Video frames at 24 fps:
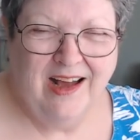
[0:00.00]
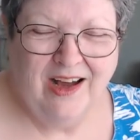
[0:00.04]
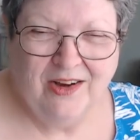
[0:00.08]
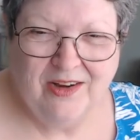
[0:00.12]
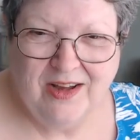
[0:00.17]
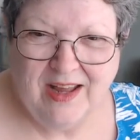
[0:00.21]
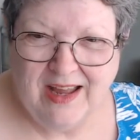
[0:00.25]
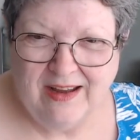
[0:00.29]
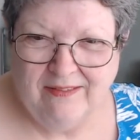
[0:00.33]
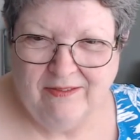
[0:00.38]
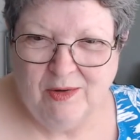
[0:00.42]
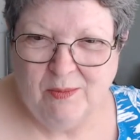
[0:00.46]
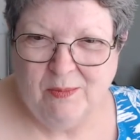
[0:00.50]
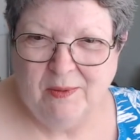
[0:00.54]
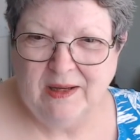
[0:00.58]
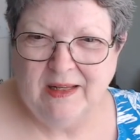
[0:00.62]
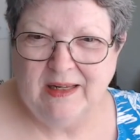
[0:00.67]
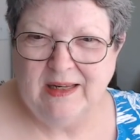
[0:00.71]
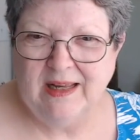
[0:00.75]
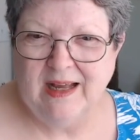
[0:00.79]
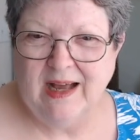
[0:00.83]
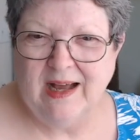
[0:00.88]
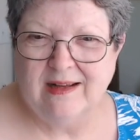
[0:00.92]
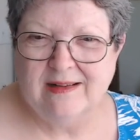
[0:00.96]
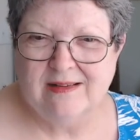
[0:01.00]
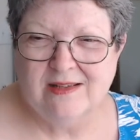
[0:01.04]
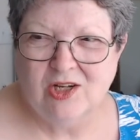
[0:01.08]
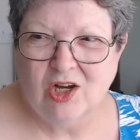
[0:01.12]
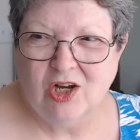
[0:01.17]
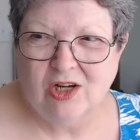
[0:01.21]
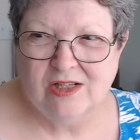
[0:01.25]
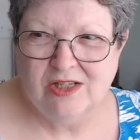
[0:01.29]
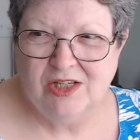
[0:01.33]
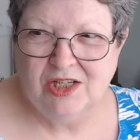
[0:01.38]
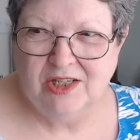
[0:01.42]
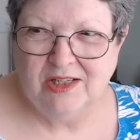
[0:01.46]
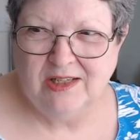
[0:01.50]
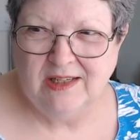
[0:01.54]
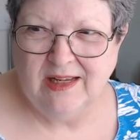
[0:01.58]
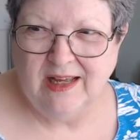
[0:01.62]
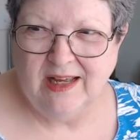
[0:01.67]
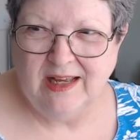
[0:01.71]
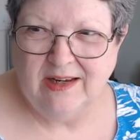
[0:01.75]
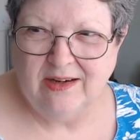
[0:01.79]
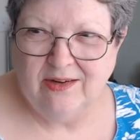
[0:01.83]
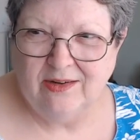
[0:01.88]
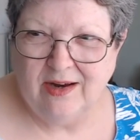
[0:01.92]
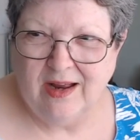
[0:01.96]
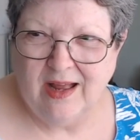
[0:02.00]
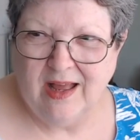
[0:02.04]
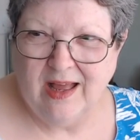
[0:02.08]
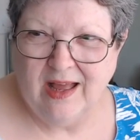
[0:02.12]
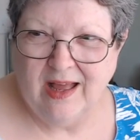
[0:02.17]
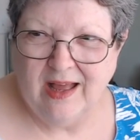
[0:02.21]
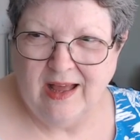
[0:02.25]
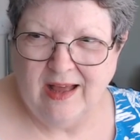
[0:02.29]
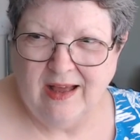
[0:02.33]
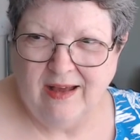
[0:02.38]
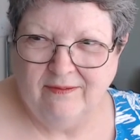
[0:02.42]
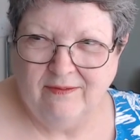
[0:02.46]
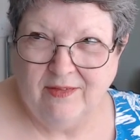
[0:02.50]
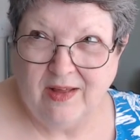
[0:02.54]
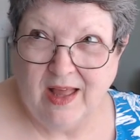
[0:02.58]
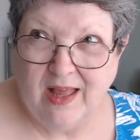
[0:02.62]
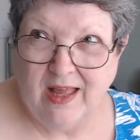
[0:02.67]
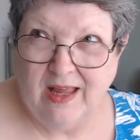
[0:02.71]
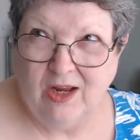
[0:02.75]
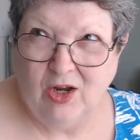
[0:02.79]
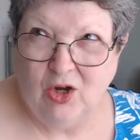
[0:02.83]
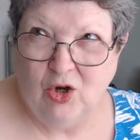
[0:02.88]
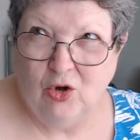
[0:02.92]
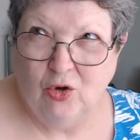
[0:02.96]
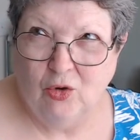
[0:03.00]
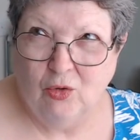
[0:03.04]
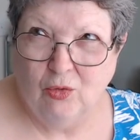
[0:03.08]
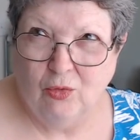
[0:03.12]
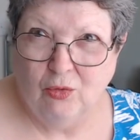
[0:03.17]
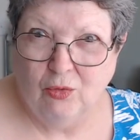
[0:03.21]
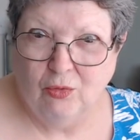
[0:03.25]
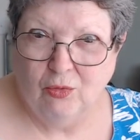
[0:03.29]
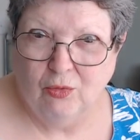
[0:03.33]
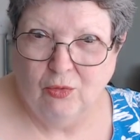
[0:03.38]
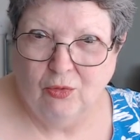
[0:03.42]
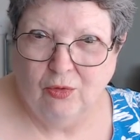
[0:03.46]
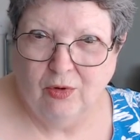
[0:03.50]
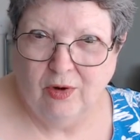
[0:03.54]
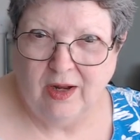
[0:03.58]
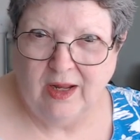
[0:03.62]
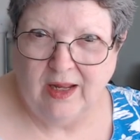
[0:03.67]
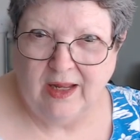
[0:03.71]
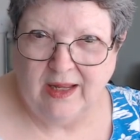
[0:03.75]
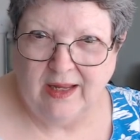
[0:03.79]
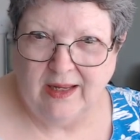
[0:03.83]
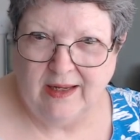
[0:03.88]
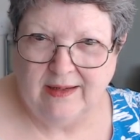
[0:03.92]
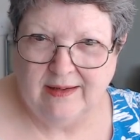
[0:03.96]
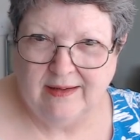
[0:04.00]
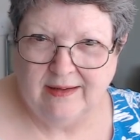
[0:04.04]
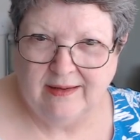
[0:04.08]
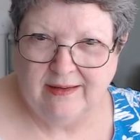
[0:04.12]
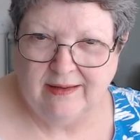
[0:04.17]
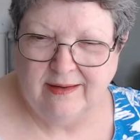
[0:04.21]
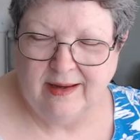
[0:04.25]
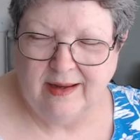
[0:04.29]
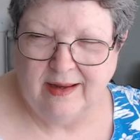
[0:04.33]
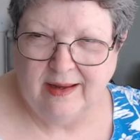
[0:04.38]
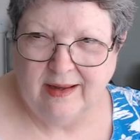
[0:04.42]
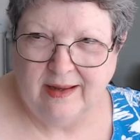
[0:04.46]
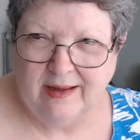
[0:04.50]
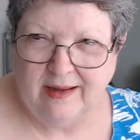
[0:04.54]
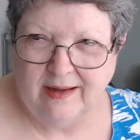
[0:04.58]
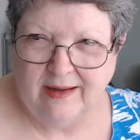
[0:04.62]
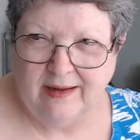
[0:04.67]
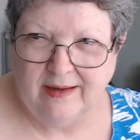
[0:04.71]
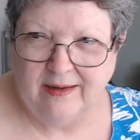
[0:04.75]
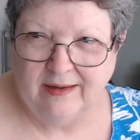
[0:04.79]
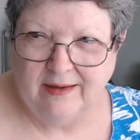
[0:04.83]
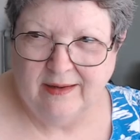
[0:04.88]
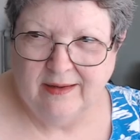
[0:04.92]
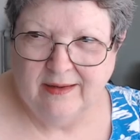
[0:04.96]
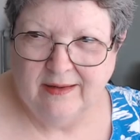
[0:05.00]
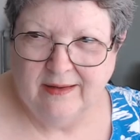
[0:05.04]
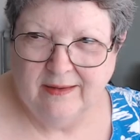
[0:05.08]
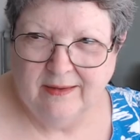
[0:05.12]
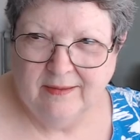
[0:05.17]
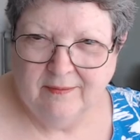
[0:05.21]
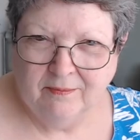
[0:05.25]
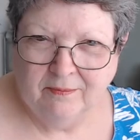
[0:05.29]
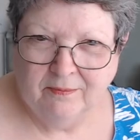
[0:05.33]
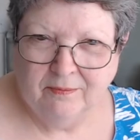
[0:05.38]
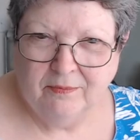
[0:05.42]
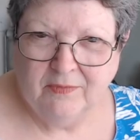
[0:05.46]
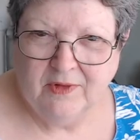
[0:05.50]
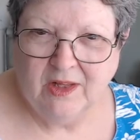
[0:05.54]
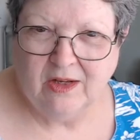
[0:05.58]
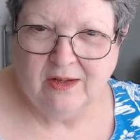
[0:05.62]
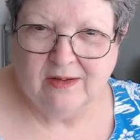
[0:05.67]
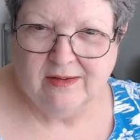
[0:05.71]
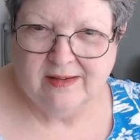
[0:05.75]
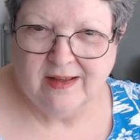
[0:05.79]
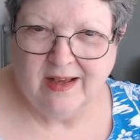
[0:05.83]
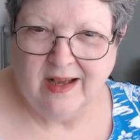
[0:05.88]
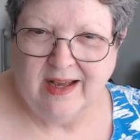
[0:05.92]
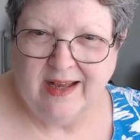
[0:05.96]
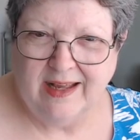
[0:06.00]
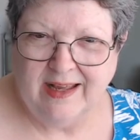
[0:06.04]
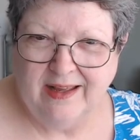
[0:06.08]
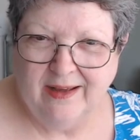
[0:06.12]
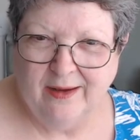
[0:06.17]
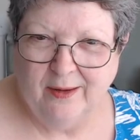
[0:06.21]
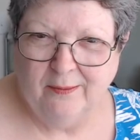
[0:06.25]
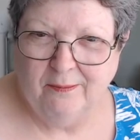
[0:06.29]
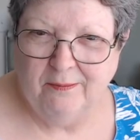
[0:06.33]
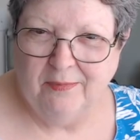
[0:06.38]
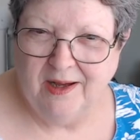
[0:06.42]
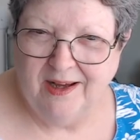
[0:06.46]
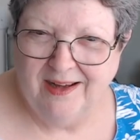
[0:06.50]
okay, everybody, I'll talk to you later. Have a great day because I am